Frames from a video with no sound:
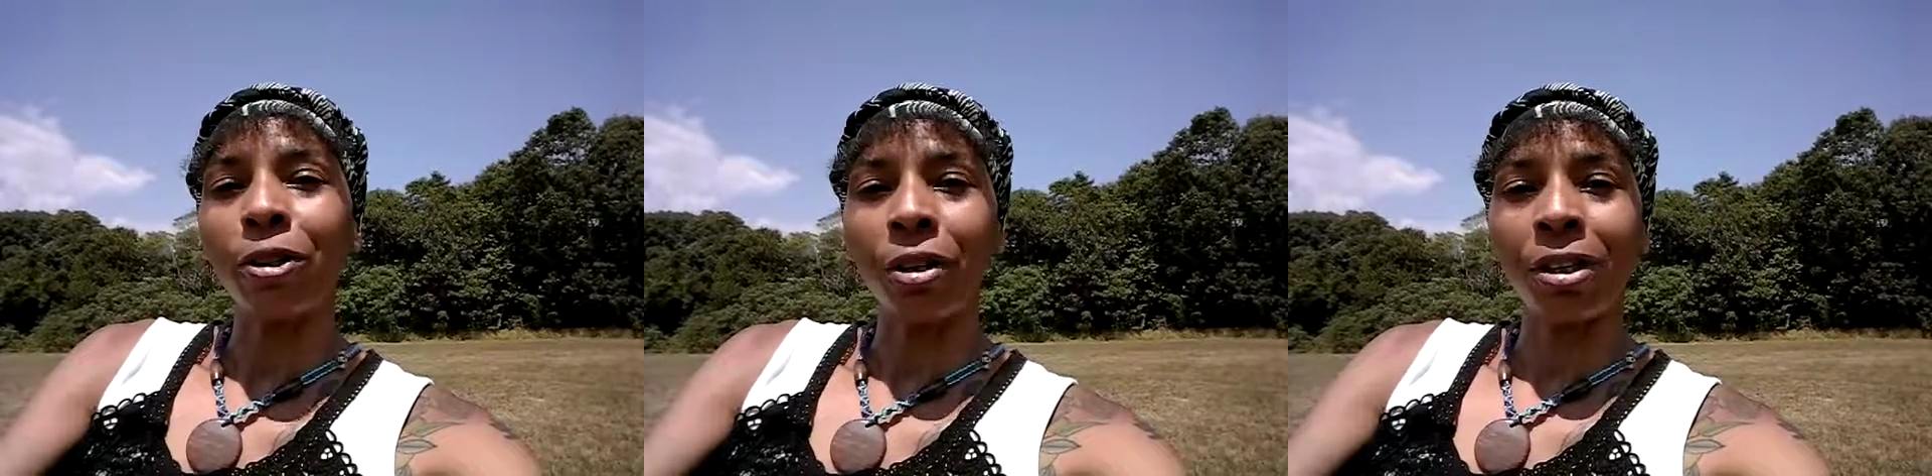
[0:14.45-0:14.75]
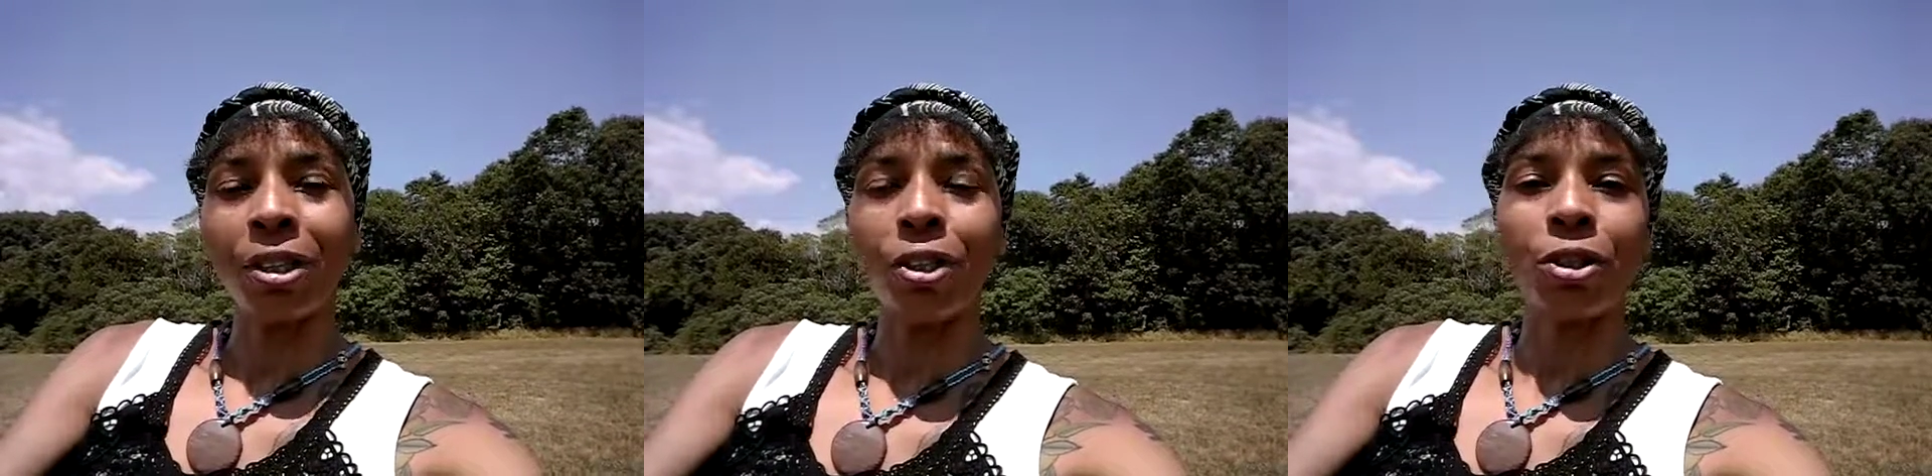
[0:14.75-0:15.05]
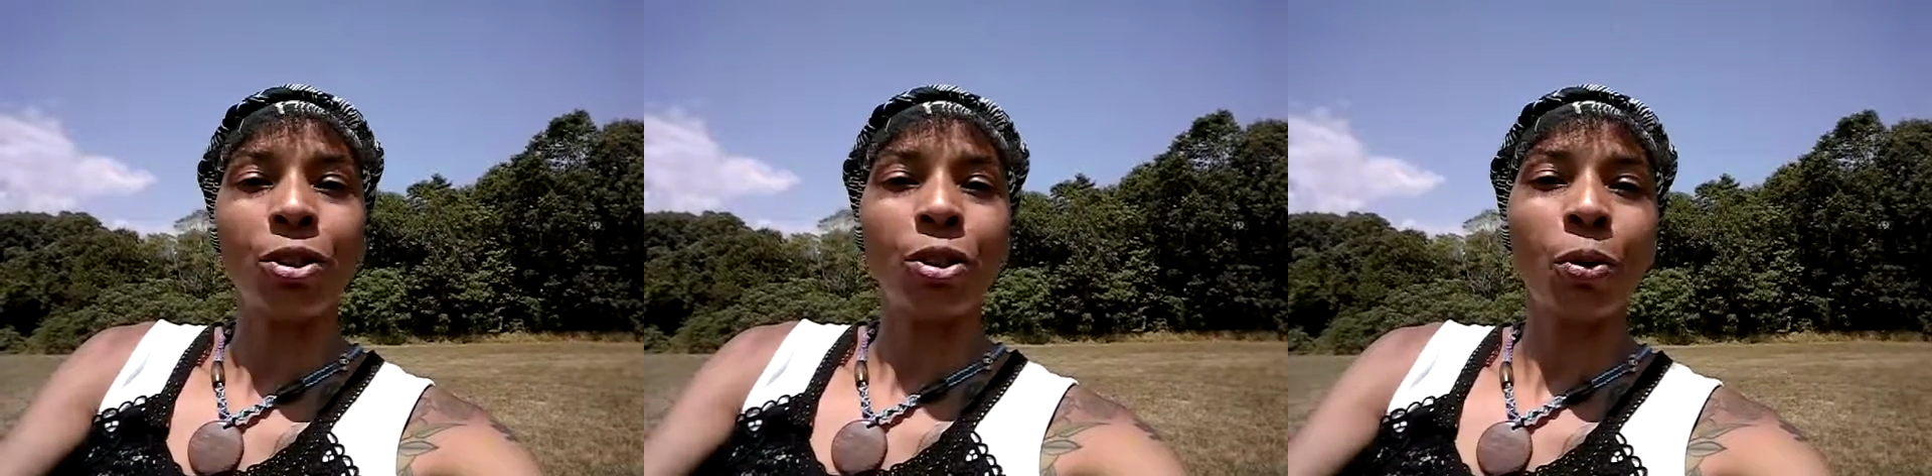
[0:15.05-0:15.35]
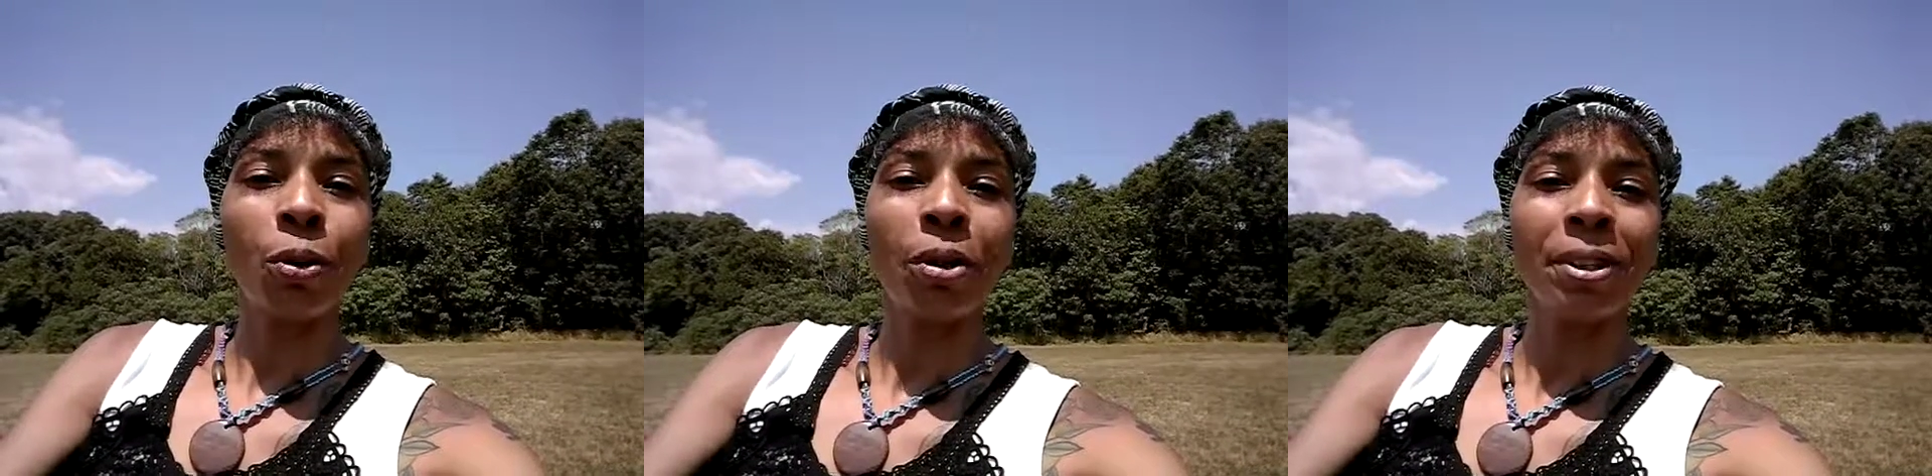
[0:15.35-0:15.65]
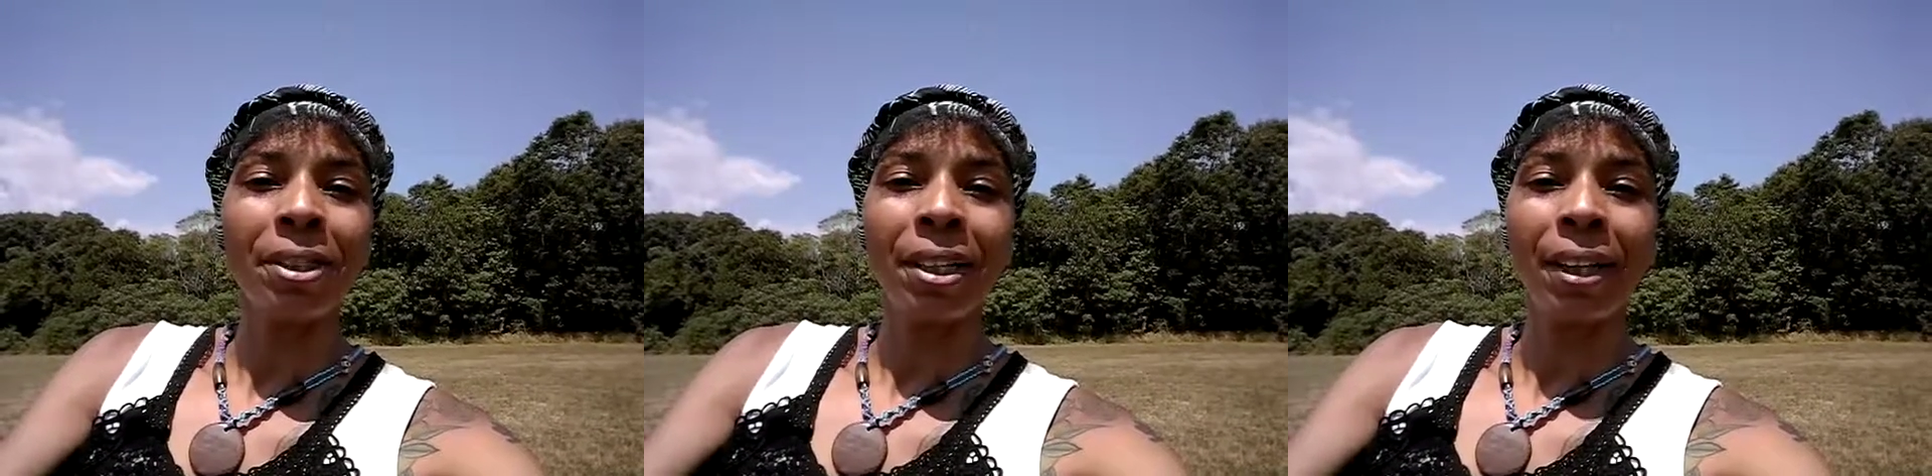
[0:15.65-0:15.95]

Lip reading: Transitions course.